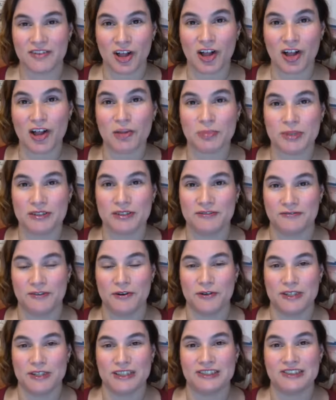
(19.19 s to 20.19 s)
all been
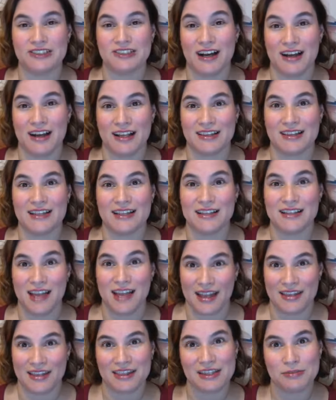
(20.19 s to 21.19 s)
focused on the
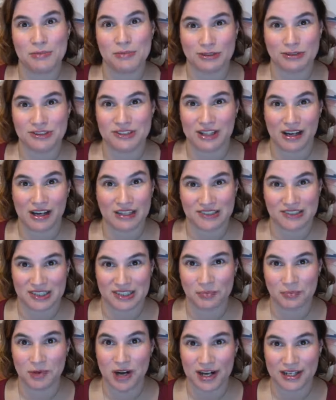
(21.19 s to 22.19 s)
9th most toxic
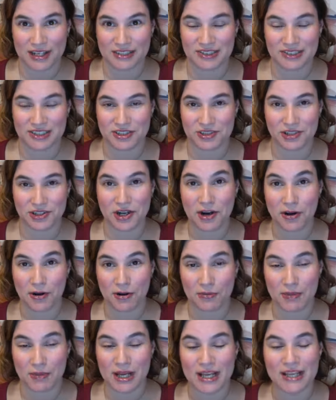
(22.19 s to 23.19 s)
products in your
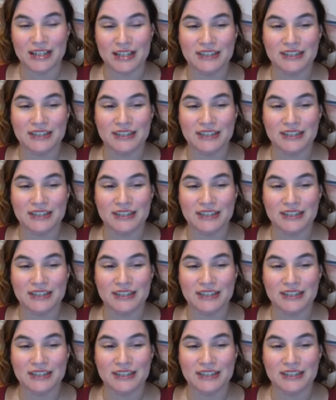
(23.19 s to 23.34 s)
home.